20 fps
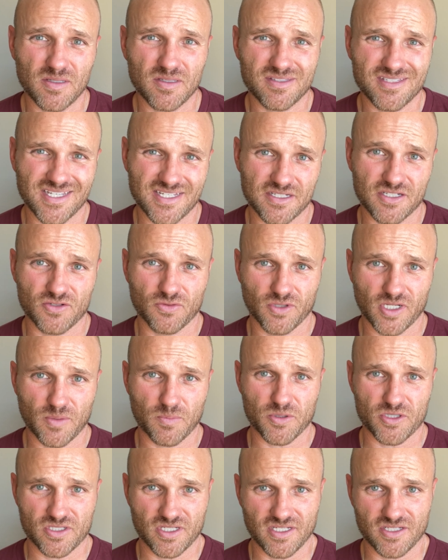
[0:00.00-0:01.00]
10 to
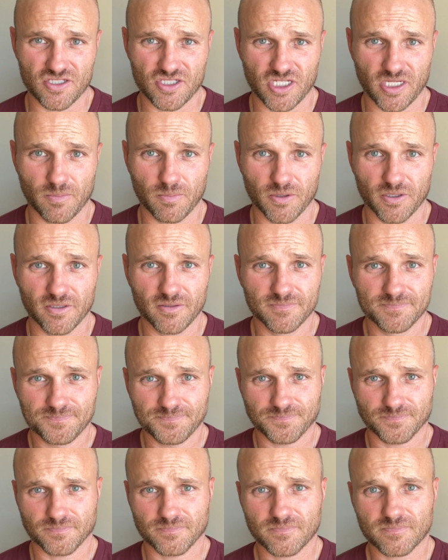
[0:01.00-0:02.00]
20% cheaper
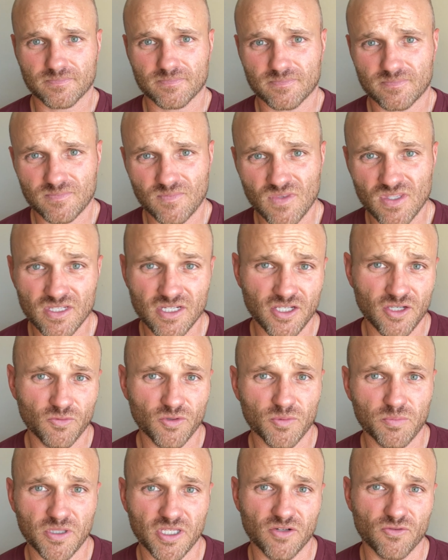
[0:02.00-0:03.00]
than you
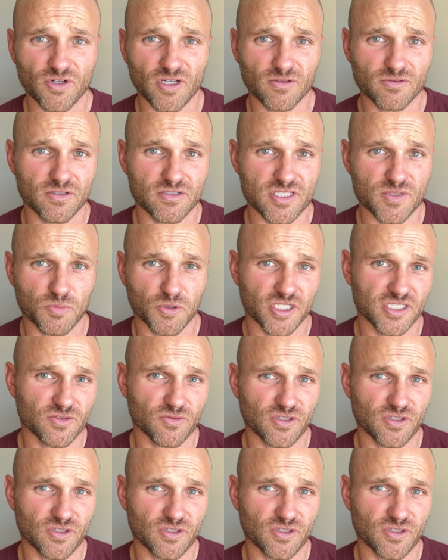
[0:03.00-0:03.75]
would be in Railroad Springs,